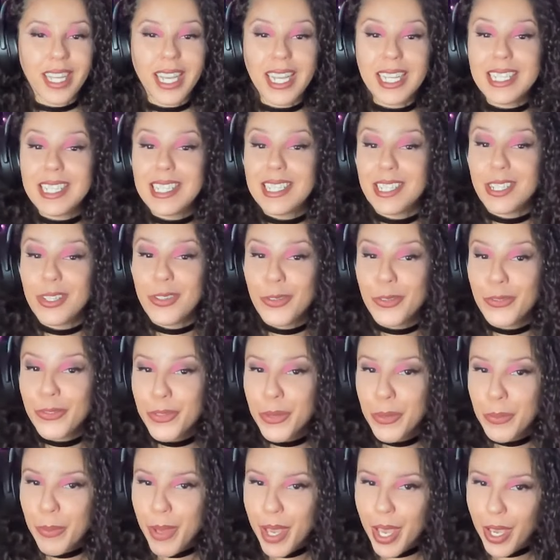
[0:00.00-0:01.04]
I see you've
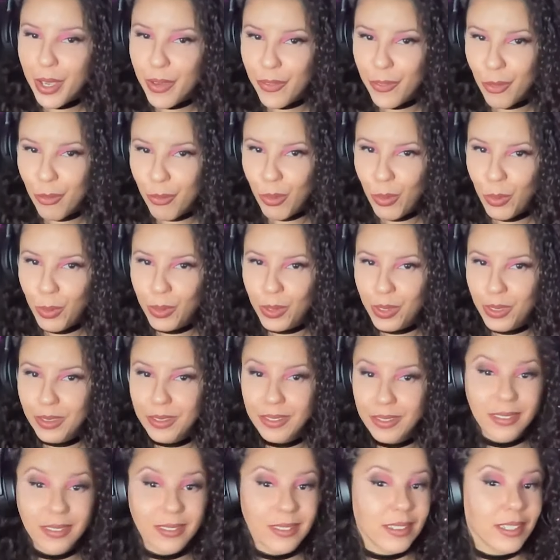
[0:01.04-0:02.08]
come back for more.
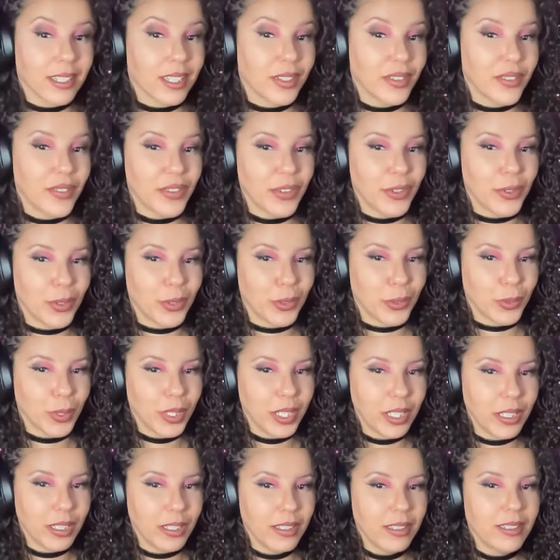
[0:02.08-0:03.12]
If you're new
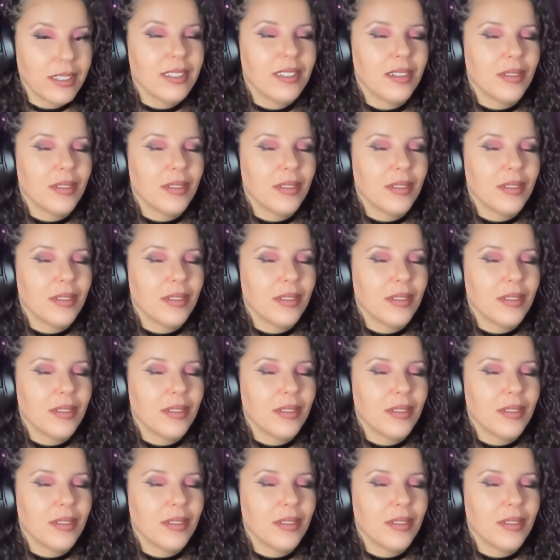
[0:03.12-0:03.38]
here,